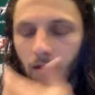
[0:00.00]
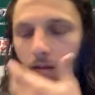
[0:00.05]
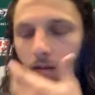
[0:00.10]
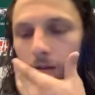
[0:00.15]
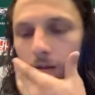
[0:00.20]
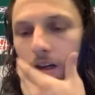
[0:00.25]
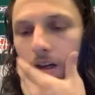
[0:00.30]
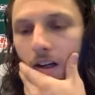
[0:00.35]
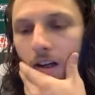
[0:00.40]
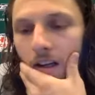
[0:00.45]

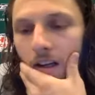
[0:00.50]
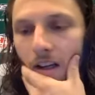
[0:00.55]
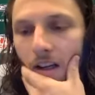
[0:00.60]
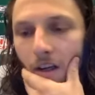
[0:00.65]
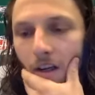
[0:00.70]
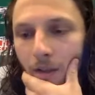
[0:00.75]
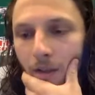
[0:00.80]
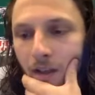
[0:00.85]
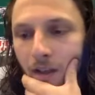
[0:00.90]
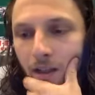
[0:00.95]
Oh yeah, I
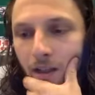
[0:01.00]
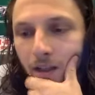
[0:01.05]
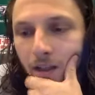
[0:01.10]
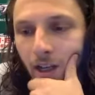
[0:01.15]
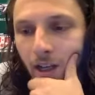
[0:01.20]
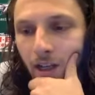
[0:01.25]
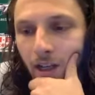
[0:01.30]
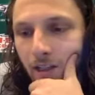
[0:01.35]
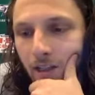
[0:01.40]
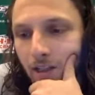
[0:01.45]
mean,
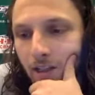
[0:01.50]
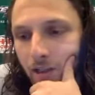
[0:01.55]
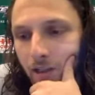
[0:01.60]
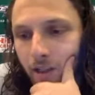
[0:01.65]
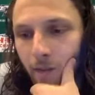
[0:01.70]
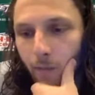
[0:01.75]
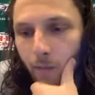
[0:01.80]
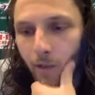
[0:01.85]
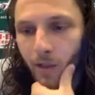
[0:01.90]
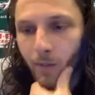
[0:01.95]
I I just try
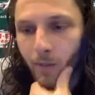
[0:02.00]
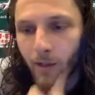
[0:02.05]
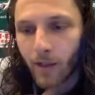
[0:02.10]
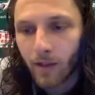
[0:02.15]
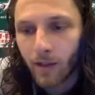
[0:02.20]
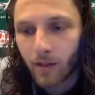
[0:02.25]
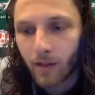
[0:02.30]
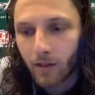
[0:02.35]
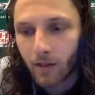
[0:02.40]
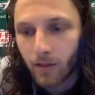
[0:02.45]
to play
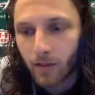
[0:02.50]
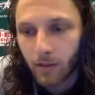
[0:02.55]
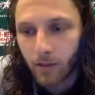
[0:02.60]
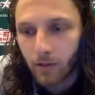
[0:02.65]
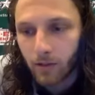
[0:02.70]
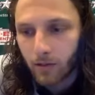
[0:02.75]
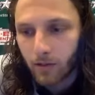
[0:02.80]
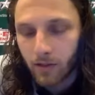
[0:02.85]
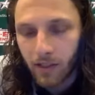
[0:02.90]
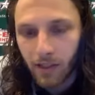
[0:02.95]
my
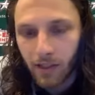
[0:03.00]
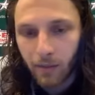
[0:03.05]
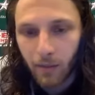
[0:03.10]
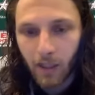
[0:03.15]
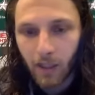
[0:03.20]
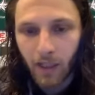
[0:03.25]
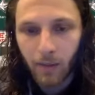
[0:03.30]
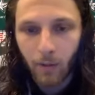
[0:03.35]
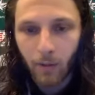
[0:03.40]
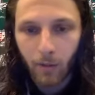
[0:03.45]
same
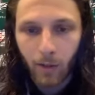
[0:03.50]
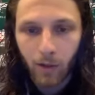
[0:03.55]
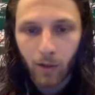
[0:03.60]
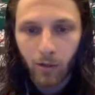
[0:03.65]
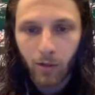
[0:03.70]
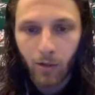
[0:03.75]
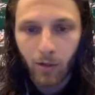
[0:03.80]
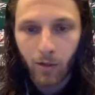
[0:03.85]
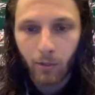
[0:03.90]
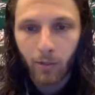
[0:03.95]
game no matter
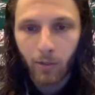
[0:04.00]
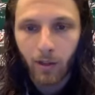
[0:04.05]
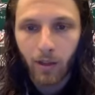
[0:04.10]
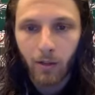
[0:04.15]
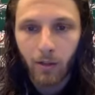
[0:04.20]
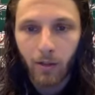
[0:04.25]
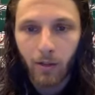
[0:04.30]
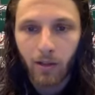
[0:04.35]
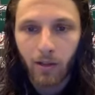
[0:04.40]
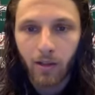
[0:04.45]
who I play
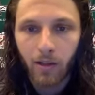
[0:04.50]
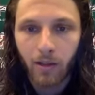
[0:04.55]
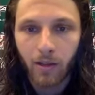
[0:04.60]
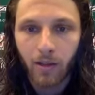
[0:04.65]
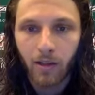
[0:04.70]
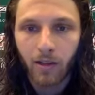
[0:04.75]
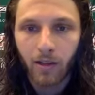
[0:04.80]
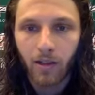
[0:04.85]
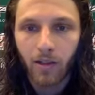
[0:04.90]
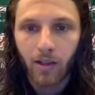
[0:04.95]
with. I
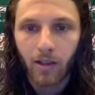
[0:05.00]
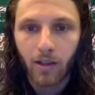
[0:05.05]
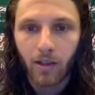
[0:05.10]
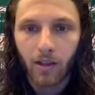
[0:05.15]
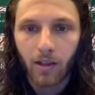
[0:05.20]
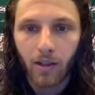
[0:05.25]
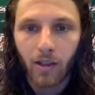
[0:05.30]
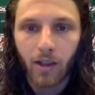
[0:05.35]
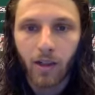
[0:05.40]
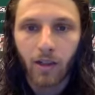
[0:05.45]
think
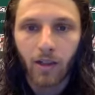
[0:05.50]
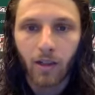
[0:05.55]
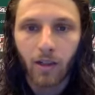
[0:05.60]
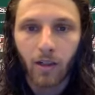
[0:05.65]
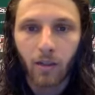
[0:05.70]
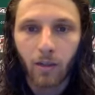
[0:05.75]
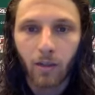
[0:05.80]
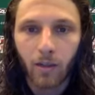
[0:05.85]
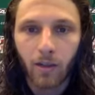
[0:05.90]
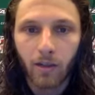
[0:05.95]
uh, that I could
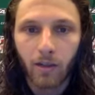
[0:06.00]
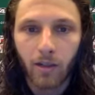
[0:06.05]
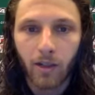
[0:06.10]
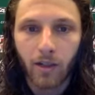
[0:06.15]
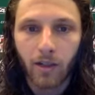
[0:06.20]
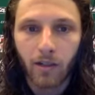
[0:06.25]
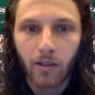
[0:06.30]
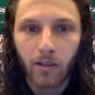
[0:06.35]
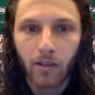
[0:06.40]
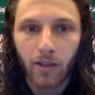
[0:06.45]
help other
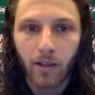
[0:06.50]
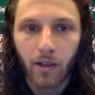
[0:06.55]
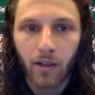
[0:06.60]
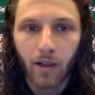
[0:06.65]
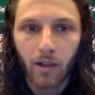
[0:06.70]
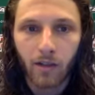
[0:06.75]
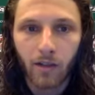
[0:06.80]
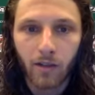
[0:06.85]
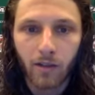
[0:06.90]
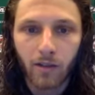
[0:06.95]
guys create
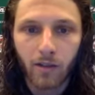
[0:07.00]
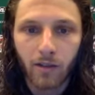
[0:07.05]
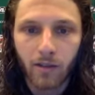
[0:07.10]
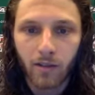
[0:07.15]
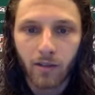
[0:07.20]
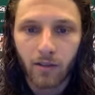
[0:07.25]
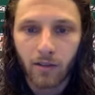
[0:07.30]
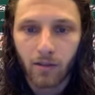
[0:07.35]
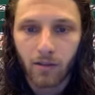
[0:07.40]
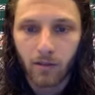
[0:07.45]
offense
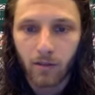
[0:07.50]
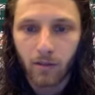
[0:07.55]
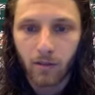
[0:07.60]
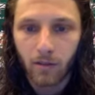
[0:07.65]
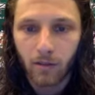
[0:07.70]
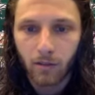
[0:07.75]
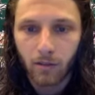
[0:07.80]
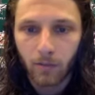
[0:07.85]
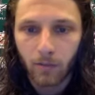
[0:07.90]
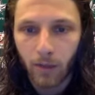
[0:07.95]
and
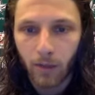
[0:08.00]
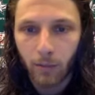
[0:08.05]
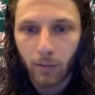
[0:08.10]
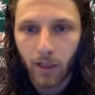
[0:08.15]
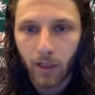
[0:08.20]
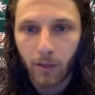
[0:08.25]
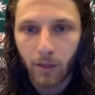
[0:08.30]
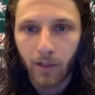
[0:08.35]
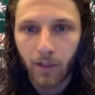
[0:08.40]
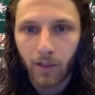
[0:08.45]
be a
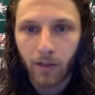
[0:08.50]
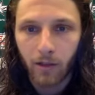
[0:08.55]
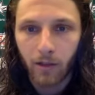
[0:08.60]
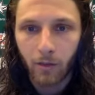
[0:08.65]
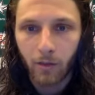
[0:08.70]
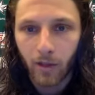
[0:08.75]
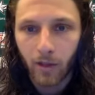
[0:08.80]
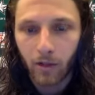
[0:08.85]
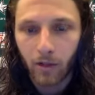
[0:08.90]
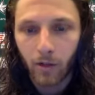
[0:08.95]
playmaker no
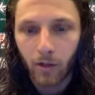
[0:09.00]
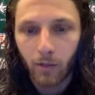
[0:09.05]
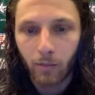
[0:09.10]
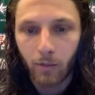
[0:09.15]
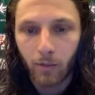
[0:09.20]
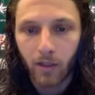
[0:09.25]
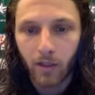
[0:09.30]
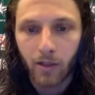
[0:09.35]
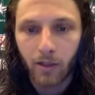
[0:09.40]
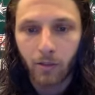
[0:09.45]
matter who I'm
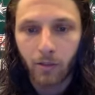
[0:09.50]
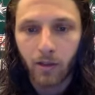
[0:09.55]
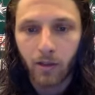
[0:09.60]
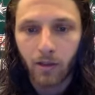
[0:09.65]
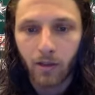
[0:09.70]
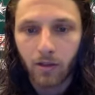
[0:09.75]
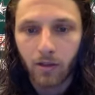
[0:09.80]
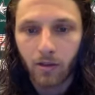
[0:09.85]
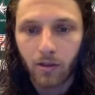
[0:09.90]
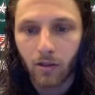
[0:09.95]
playing
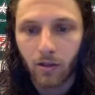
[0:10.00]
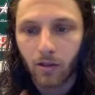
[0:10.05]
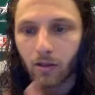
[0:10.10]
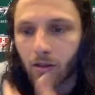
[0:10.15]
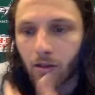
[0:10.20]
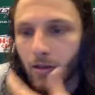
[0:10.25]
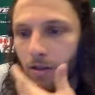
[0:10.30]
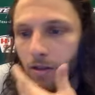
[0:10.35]
with. So